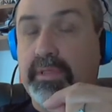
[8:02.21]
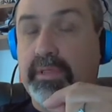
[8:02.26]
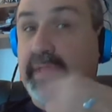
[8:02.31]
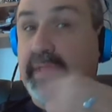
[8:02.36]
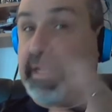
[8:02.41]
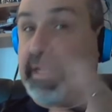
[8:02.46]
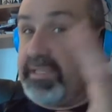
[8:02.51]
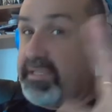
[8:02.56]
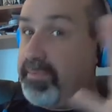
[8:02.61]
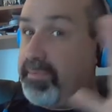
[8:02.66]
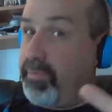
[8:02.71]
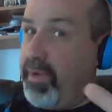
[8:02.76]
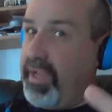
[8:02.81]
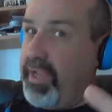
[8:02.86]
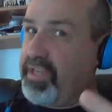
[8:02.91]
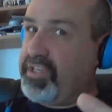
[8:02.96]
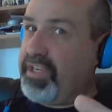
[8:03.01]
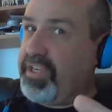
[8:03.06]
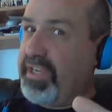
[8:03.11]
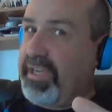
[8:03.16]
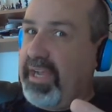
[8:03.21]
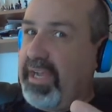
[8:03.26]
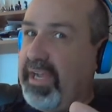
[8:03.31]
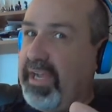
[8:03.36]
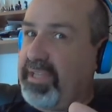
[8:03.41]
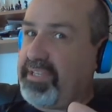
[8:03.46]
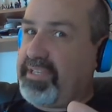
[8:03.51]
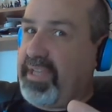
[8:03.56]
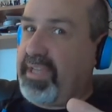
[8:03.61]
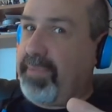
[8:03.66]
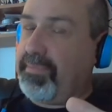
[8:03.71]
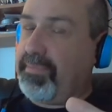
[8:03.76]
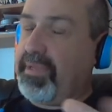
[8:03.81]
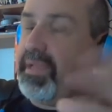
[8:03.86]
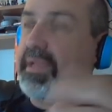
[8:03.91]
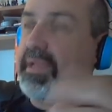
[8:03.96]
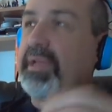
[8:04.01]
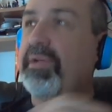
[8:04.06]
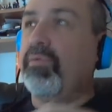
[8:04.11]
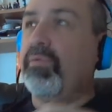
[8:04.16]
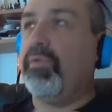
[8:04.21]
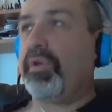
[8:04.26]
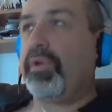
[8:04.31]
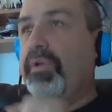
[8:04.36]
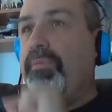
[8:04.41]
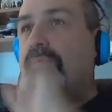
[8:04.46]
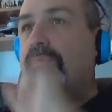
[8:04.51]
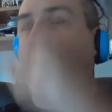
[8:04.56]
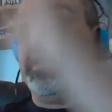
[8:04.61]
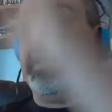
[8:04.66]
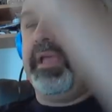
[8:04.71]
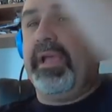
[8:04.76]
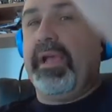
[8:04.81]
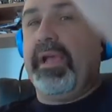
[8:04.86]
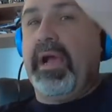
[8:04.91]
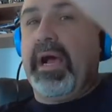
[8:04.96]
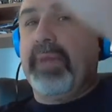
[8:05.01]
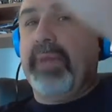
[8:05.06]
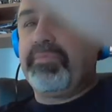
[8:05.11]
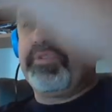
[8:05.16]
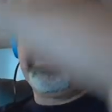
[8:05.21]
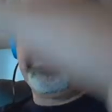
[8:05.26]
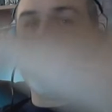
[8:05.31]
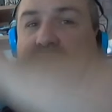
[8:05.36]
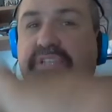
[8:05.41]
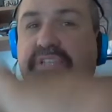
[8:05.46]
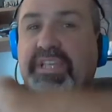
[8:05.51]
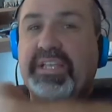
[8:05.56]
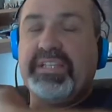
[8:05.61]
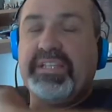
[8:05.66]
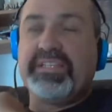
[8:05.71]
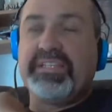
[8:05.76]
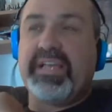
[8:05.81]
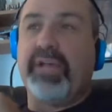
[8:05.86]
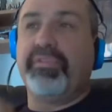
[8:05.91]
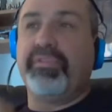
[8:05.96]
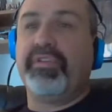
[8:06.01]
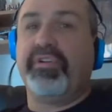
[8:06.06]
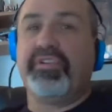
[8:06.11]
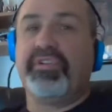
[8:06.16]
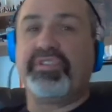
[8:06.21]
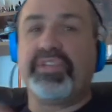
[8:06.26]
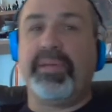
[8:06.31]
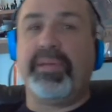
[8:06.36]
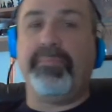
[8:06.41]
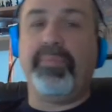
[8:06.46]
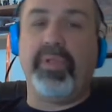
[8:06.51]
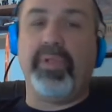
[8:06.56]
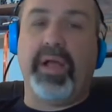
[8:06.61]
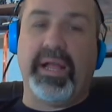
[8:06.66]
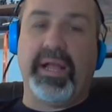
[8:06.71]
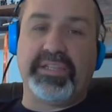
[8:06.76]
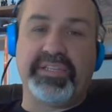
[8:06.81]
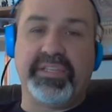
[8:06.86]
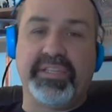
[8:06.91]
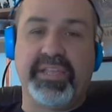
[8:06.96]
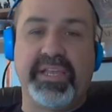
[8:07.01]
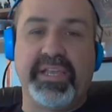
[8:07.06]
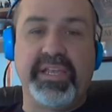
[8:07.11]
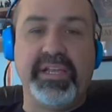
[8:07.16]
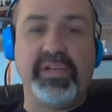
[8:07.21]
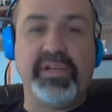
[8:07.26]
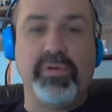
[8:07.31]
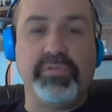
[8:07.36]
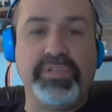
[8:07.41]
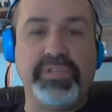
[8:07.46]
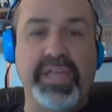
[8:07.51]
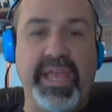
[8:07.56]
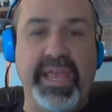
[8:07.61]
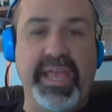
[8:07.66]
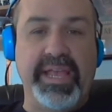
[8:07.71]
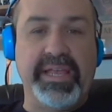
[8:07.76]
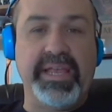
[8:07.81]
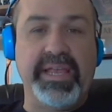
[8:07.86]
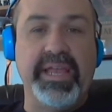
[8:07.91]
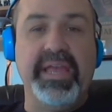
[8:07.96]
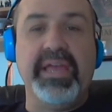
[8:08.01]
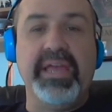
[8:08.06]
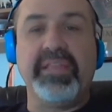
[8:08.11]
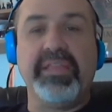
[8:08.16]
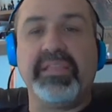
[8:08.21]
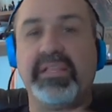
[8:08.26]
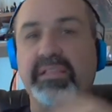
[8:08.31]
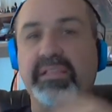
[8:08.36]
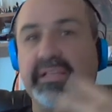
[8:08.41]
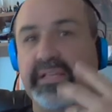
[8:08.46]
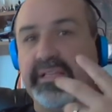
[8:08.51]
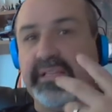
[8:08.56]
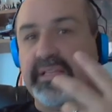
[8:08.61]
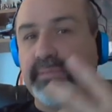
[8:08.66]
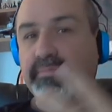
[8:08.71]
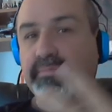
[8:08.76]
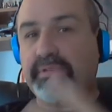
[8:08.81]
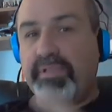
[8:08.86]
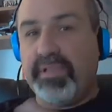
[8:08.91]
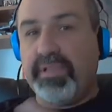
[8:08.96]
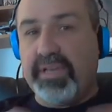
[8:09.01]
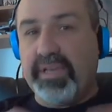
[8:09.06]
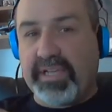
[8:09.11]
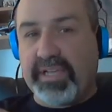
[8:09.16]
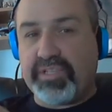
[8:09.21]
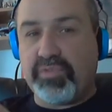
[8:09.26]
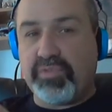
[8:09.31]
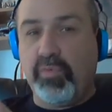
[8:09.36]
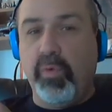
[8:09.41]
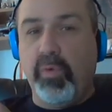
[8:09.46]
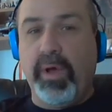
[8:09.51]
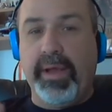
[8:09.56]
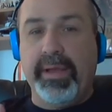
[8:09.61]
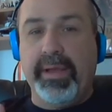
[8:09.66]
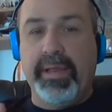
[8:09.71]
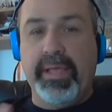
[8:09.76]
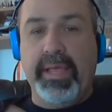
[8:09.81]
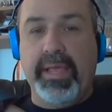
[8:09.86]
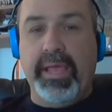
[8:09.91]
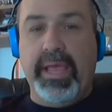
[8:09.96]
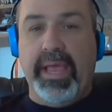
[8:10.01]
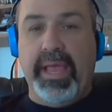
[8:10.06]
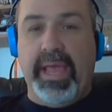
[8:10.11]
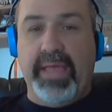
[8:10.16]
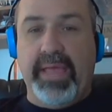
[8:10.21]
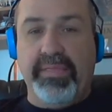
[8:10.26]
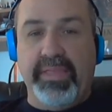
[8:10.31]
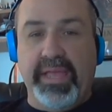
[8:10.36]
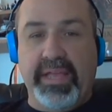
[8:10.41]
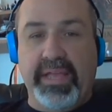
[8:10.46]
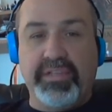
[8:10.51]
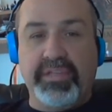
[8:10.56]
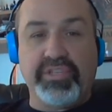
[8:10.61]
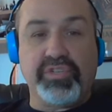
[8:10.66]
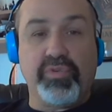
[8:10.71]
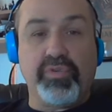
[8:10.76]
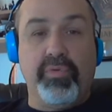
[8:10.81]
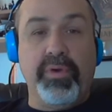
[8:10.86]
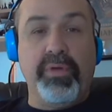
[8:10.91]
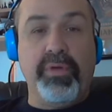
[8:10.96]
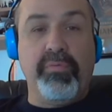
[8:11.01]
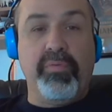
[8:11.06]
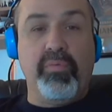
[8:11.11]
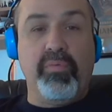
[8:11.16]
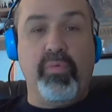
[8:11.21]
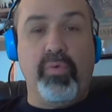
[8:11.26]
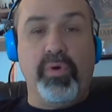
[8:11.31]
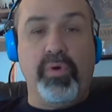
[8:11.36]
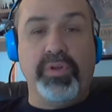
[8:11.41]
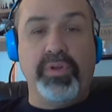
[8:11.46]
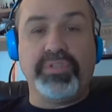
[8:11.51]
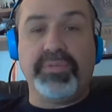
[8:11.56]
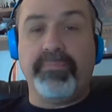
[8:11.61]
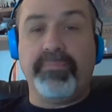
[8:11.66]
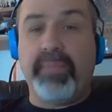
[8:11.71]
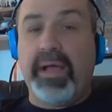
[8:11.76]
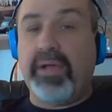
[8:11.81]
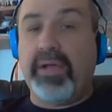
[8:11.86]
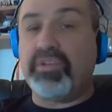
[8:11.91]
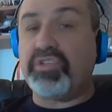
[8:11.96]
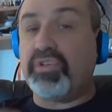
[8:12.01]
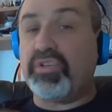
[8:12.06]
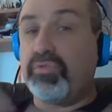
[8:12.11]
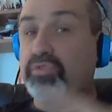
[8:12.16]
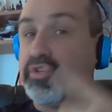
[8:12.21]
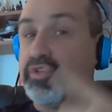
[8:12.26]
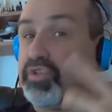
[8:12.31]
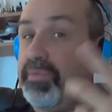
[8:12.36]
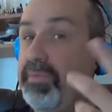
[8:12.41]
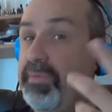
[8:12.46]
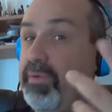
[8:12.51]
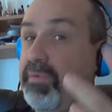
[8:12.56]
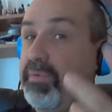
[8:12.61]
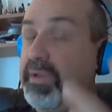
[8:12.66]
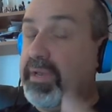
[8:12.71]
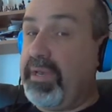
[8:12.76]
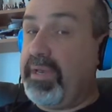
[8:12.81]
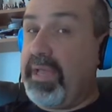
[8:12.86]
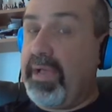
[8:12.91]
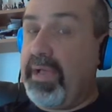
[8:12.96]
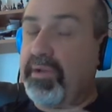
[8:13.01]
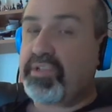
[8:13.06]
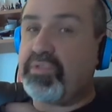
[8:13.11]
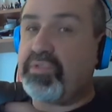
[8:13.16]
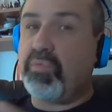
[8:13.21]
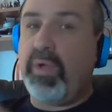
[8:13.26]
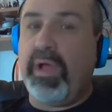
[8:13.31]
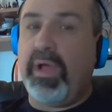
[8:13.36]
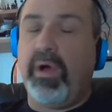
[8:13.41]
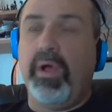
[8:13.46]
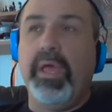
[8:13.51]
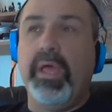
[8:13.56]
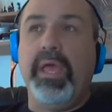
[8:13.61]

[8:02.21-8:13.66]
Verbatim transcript: That's the branching concept where you're laying optional scenes out there are subplots that they can go take that lead them to the next one. And then story rewards and milestones should be written down as well.